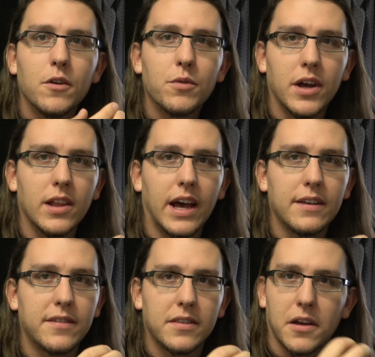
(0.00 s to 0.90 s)

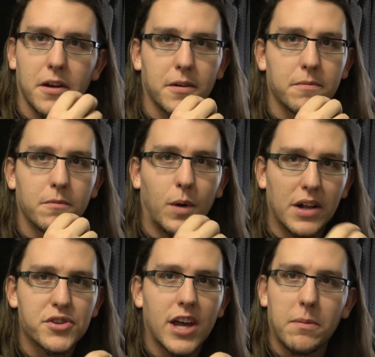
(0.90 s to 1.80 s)
realize that their
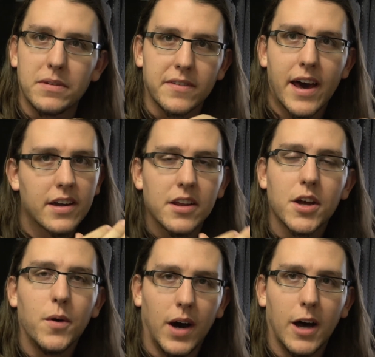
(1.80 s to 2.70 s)
watch time is not going to
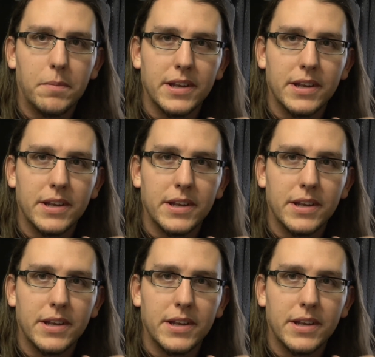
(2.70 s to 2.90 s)
go up,